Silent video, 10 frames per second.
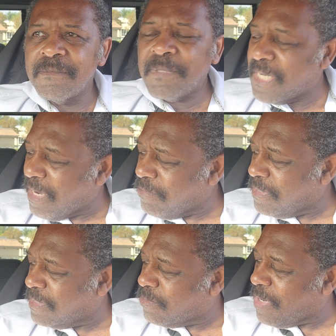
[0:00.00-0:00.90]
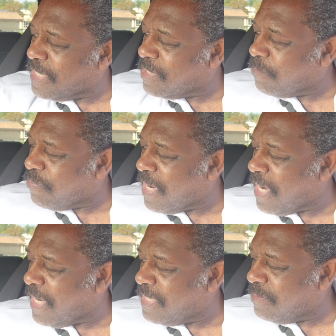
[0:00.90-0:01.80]
But I was quite
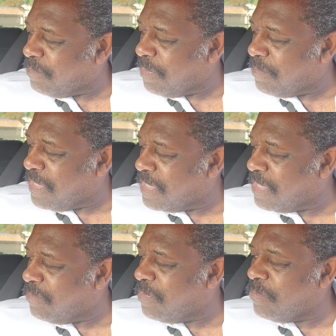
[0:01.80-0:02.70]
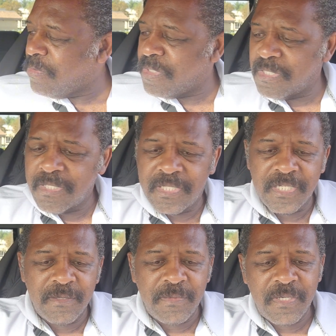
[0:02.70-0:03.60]
surprised by Montgomery Ward
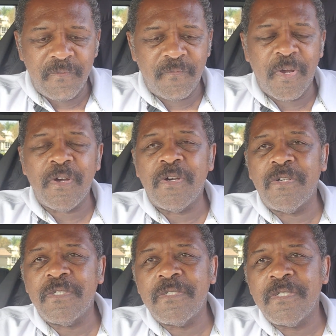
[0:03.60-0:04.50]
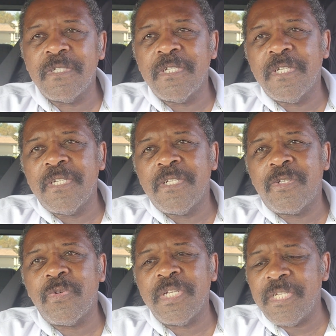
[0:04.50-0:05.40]
sending me a fall
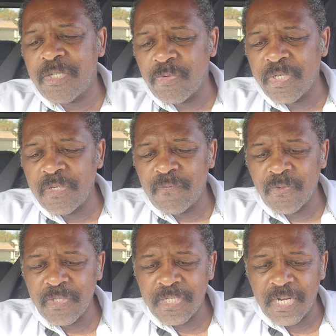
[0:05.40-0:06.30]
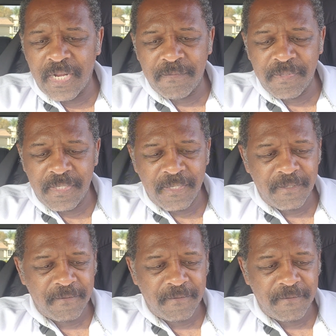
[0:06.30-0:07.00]
2024 copy.